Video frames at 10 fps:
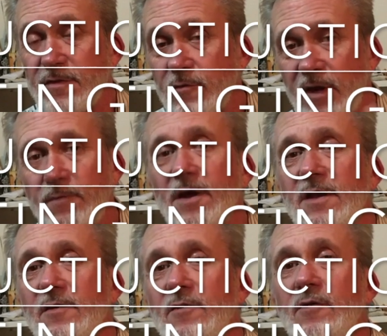a great way to
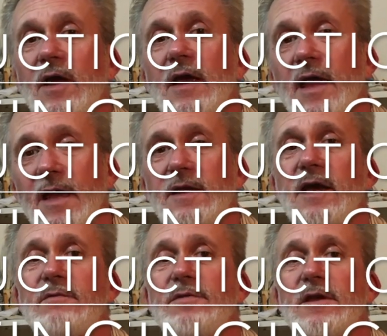do any
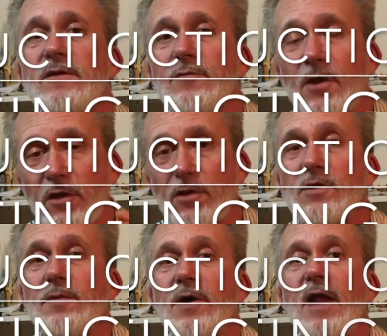kind of thing if you want to
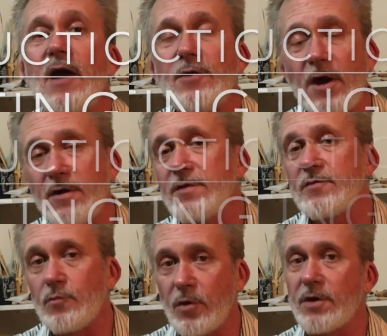learn about how an artist
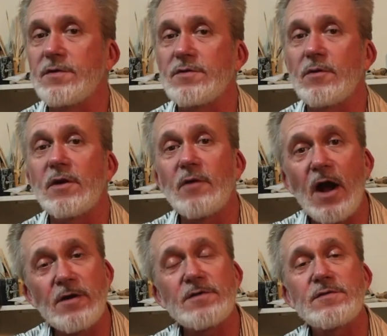works or an
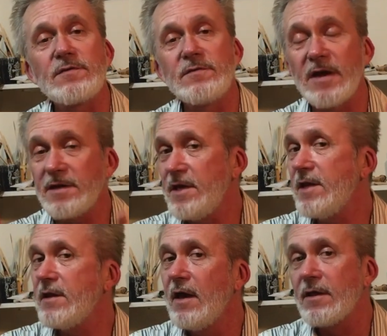artist's
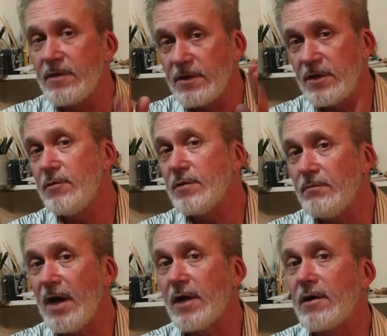technique that you
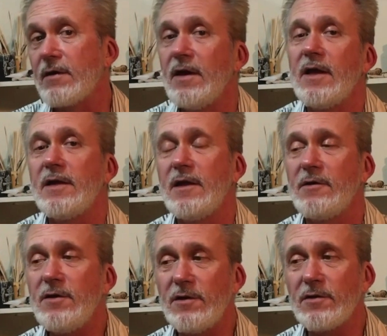admire. Now,
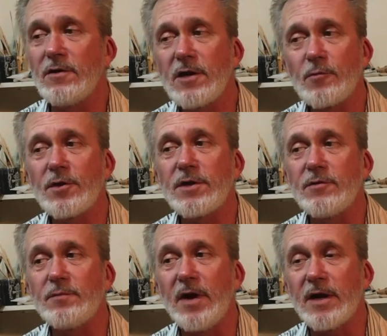you can look at work you
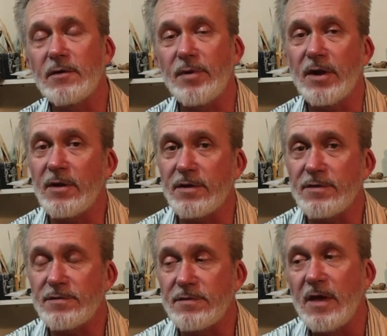admire by
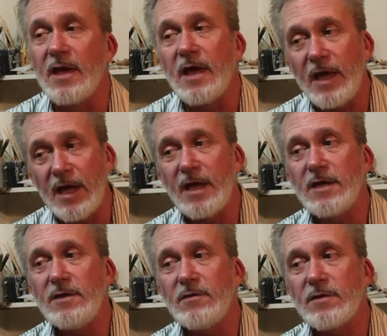artists
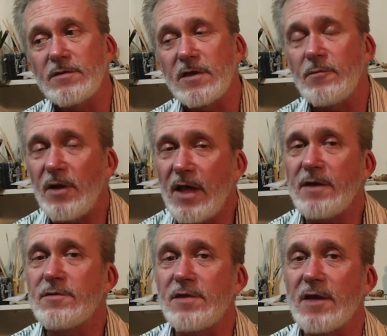and you can say, well, I
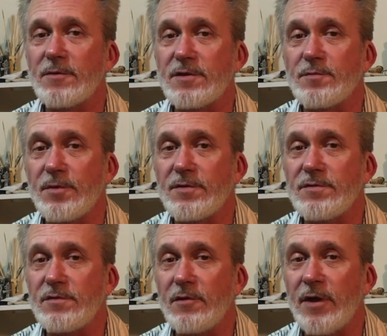understand what this
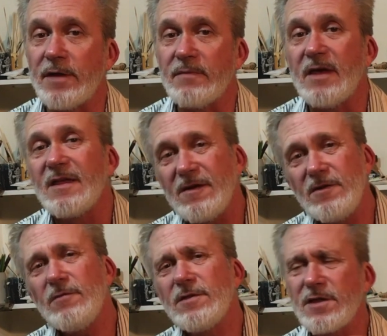person's doing. They're
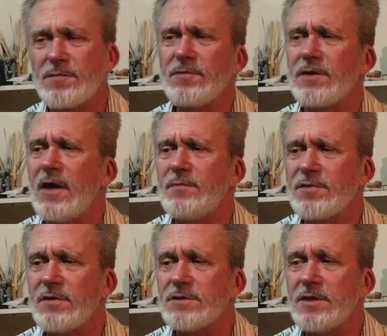doing this with the
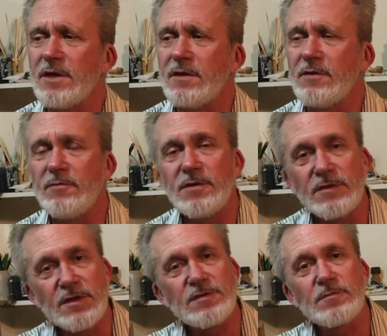composition and they're doing
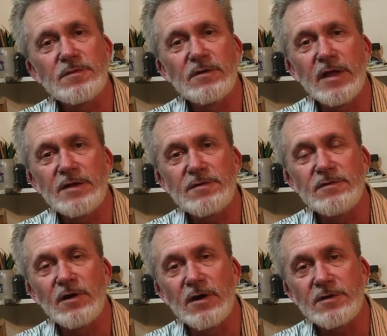this with their lights and
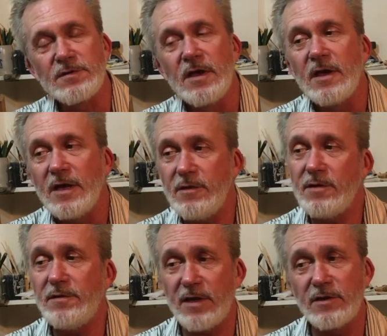darks. And you can
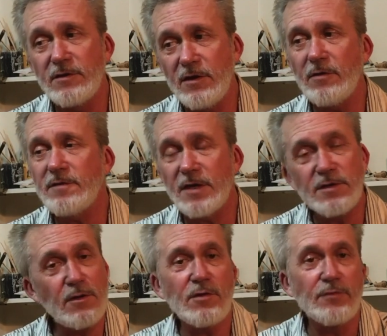take
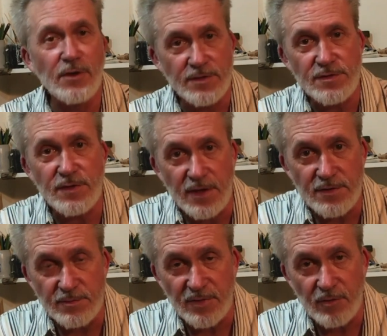note of all these things
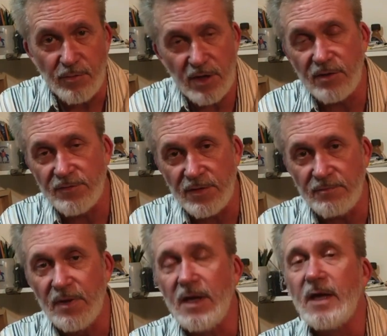and be aware of
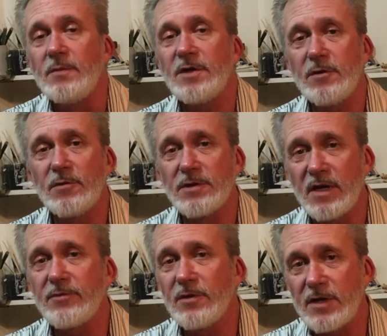them, but you will
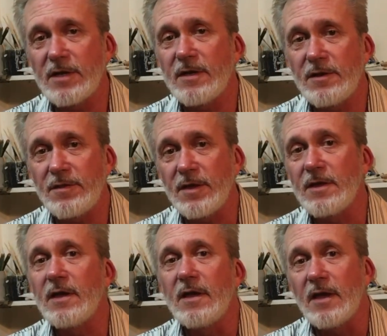never look at
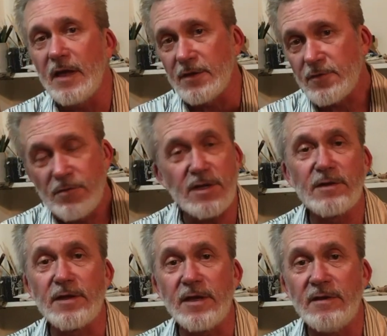anything as
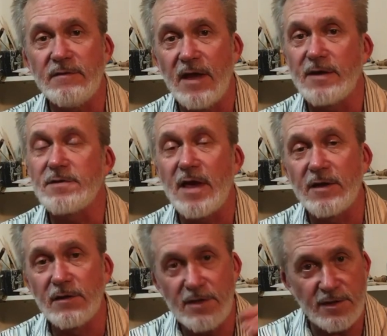critically and as
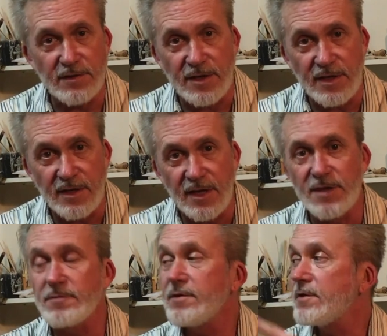analytically
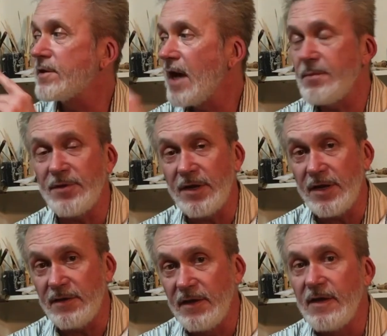as when you're copying
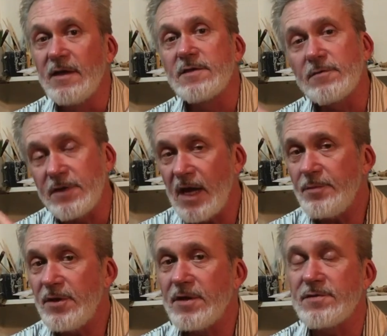it. So
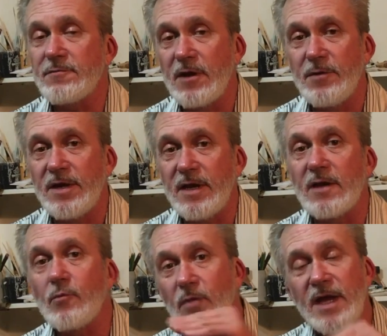copying is a great way to
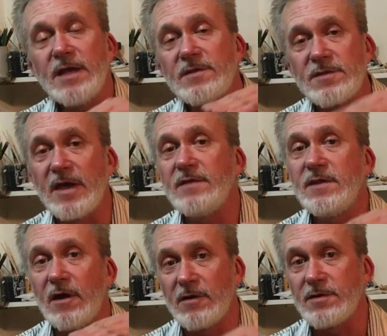get right inside
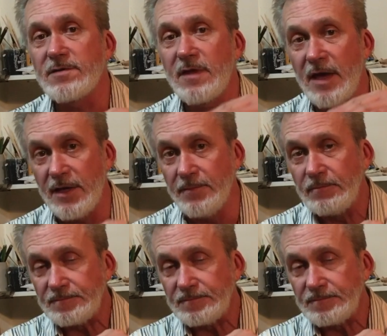the artist's head.